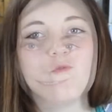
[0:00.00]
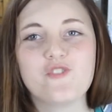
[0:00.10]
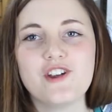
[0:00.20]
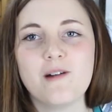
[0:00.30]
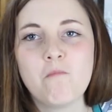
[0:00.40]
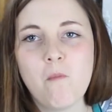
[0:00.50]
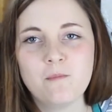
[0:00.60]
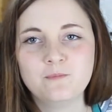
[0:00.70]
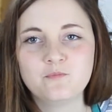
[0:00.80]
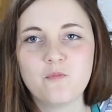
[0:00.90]
See ya.
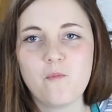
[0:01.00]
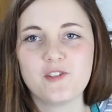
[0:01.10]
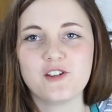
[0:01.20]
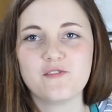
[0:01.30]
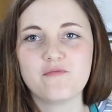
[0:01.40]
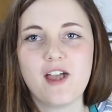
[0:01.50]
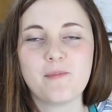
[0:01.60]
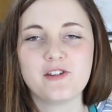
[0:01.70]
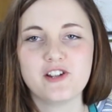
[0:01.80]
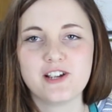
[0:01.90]

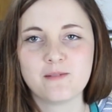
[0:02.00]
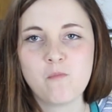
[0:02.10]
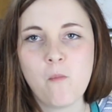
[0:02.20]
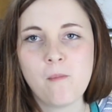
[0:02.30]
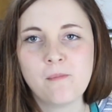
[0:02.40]
Happy eating.